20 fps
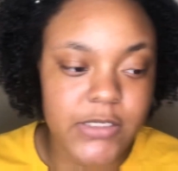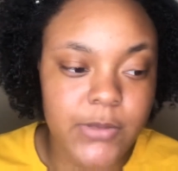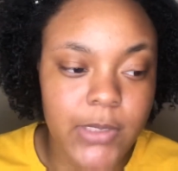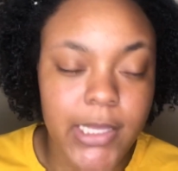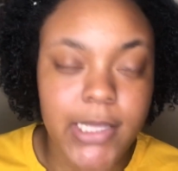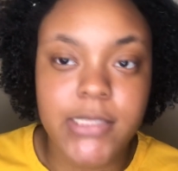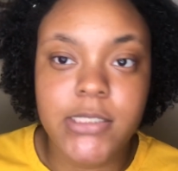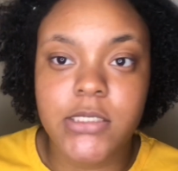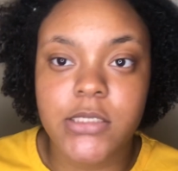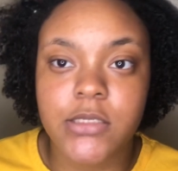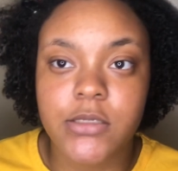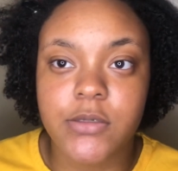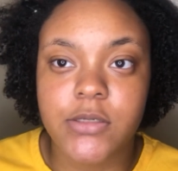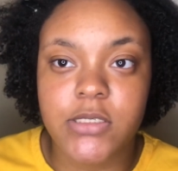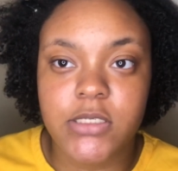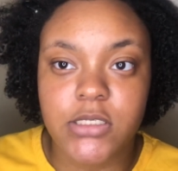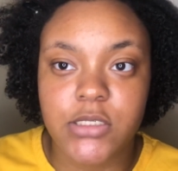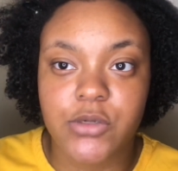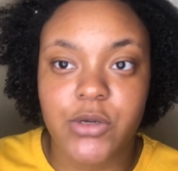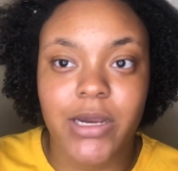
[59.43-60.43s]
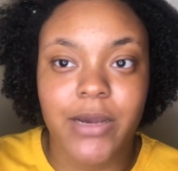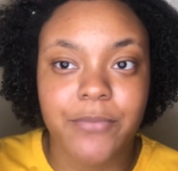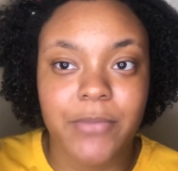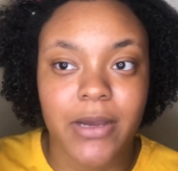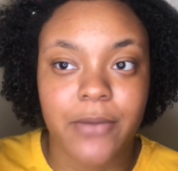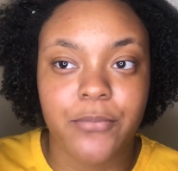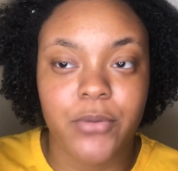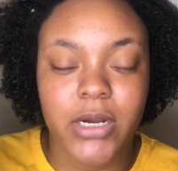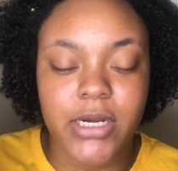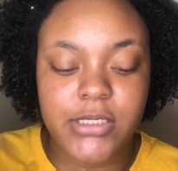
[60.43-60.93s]
what I like to do is just grab my
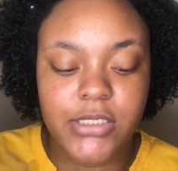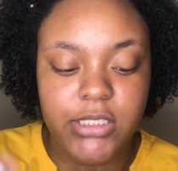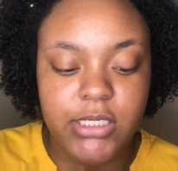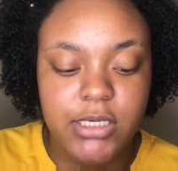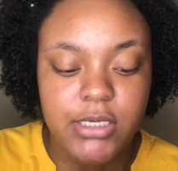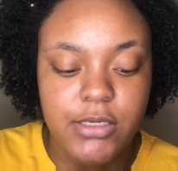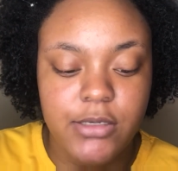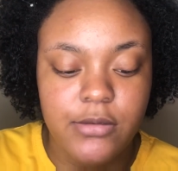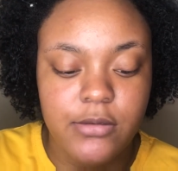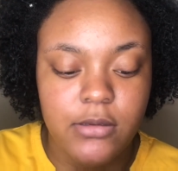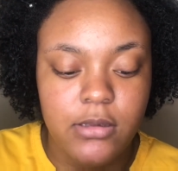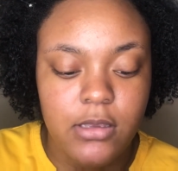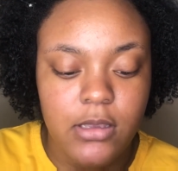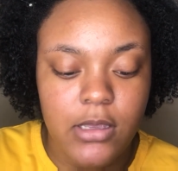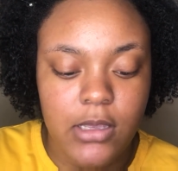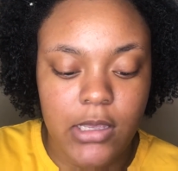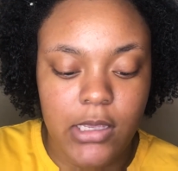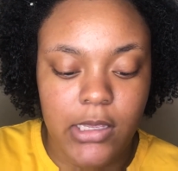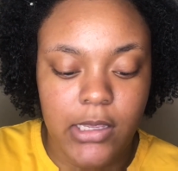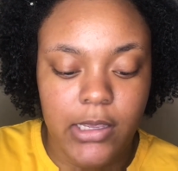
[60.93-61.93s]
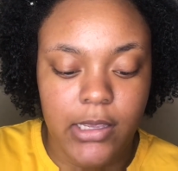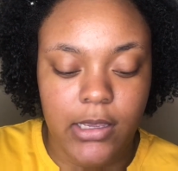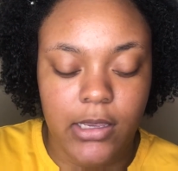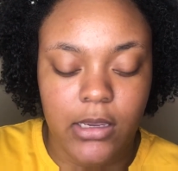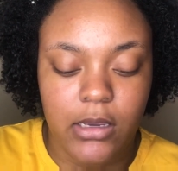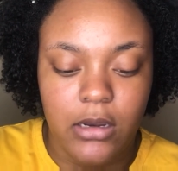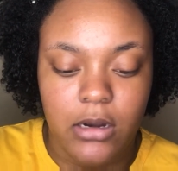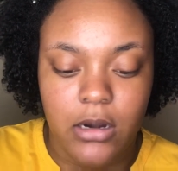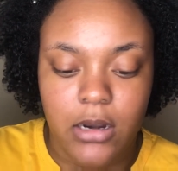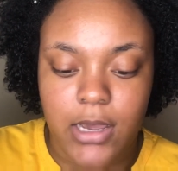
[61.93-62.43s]
brow gel,
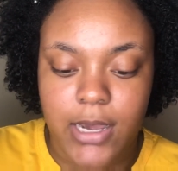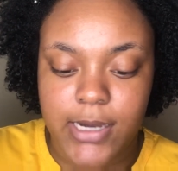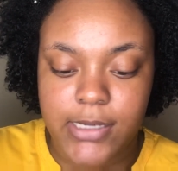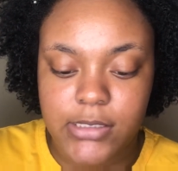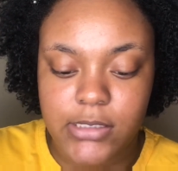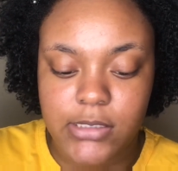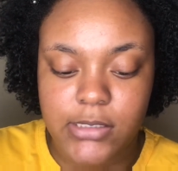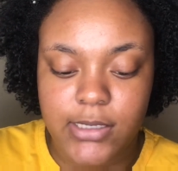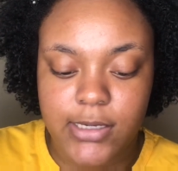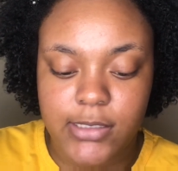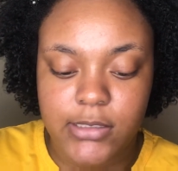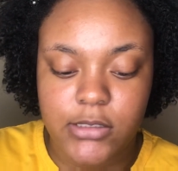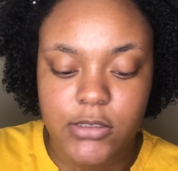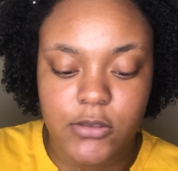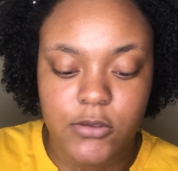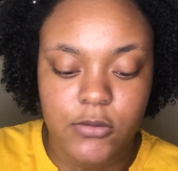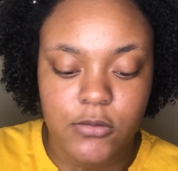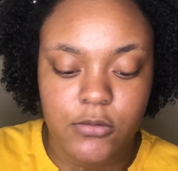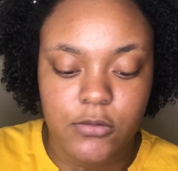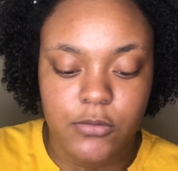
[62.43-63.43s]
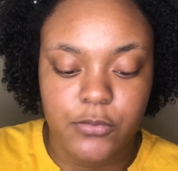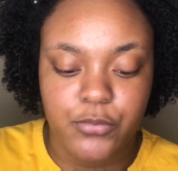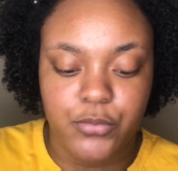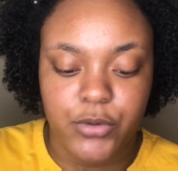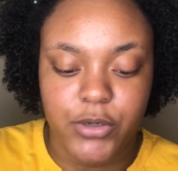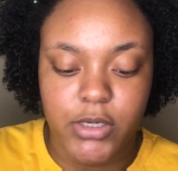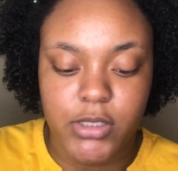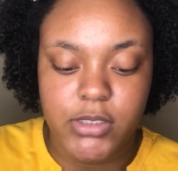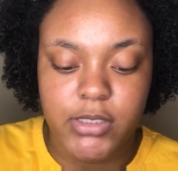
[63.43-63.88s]
and I just like to brush